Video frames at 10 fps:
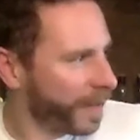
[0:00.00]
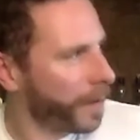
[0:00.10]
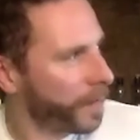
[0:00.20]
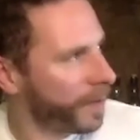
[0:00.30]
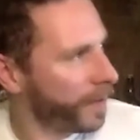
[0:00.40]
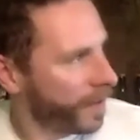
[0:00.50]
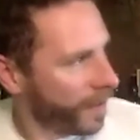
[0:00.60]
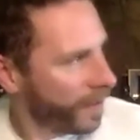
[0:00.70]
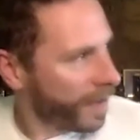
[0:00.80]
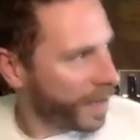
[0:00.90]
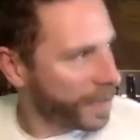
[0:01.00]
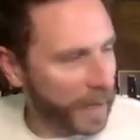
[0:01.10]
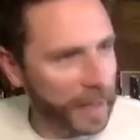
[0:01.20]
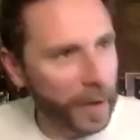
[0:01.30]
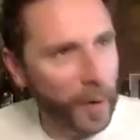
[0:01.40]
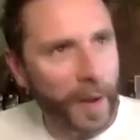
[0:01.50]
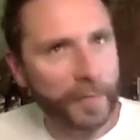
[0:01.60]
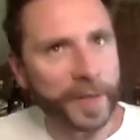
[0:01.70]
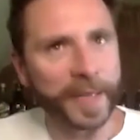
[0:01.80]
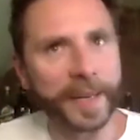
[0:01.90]
mean, I don't like the whole
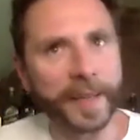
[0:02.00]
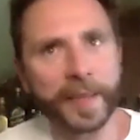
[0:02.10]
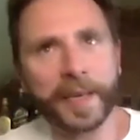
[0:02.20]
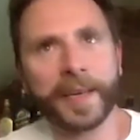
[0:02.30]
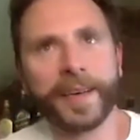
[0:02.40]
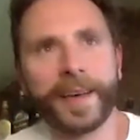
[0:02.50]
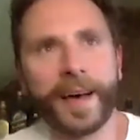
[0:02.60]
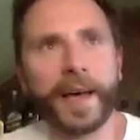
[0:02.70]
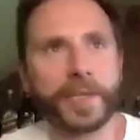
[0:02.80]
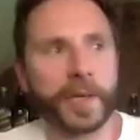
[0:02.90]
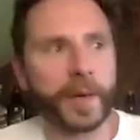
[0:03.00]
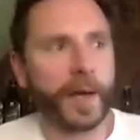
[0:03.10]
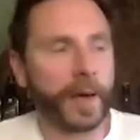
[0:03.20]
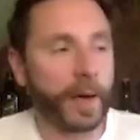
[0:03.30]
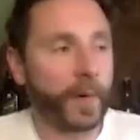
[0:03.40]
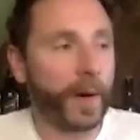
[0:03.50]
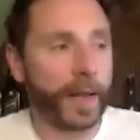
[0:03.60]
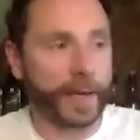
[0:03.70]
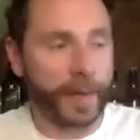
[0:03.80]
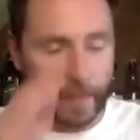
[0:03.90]
after dinner thing. I quite
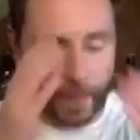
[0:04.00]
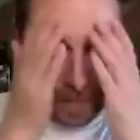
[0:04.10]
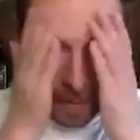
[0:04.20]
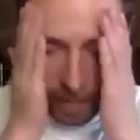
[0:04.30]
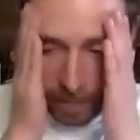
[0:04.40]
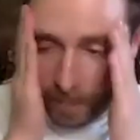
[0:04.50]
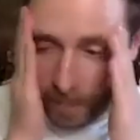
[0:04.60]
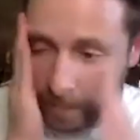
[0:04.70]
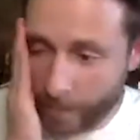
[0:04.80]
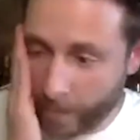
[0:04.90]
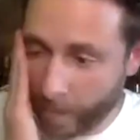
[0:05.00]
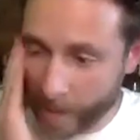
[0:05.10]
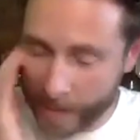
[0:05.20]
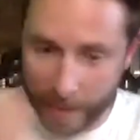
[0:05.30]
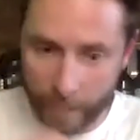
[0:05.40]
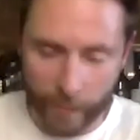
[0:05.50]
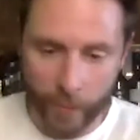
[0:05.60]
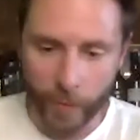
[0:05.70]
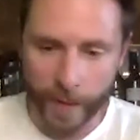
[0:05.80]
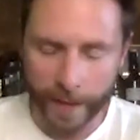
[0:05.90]
like a whiskey
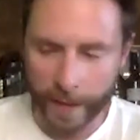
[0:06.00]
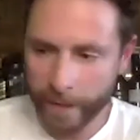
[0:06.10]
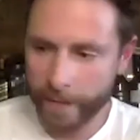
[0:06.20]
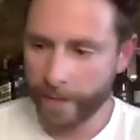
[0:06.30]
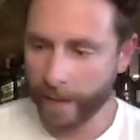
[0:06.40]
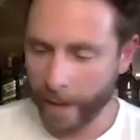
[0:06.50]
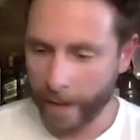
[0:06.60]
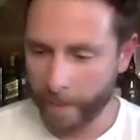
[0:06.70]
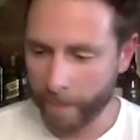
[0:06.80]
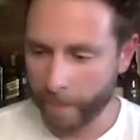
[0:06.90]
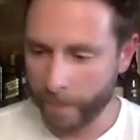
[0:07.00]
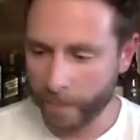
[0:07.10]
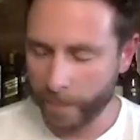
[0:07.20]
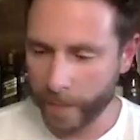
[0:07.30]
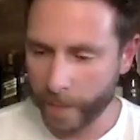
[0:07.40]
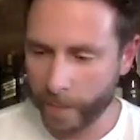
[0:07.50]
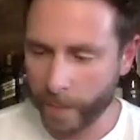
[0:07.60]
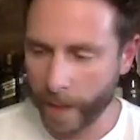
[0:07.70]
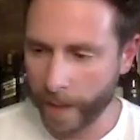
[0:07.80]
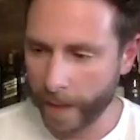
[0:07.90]
before dinner. But
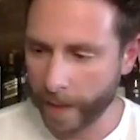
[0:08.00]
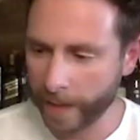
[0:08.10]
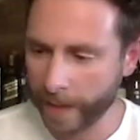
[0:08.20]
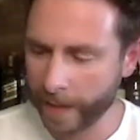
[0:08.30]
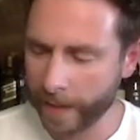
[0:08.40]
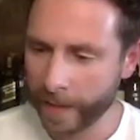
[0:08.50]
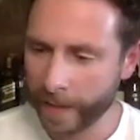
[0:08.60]
I think,